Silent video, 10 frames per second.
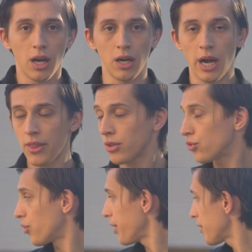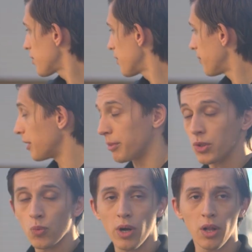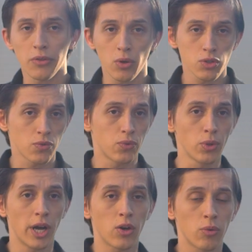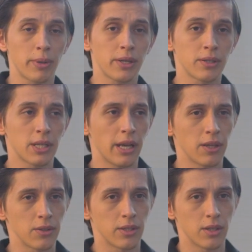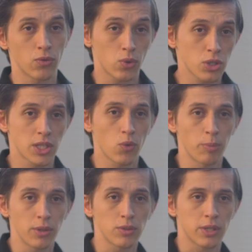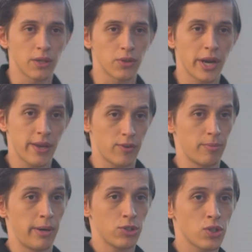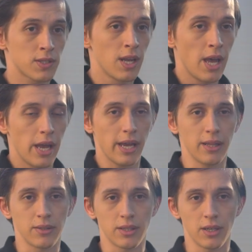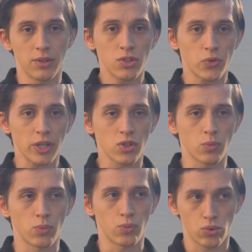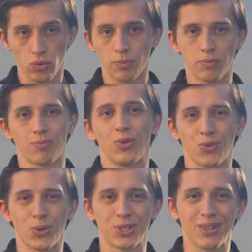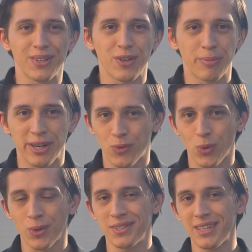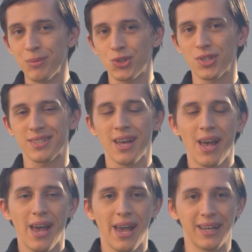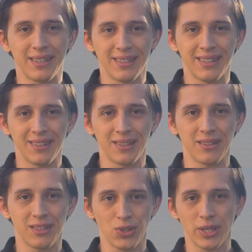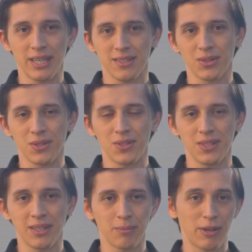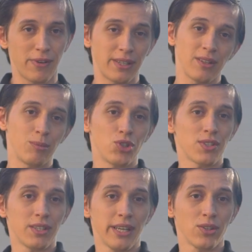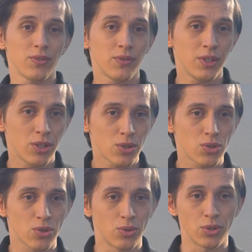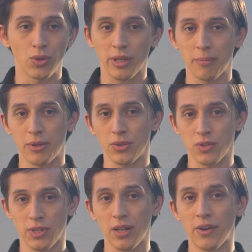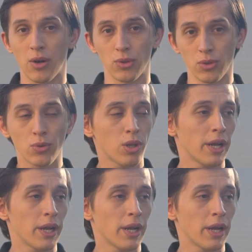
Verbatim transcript: Other rigs, in the meanwhile, they're also fully automated, and of course they were built under heavier budgets, and these rigs should of course deliver better quality images, and you guys gonna see my final images at the end of the video, so you'll compare yourself how they look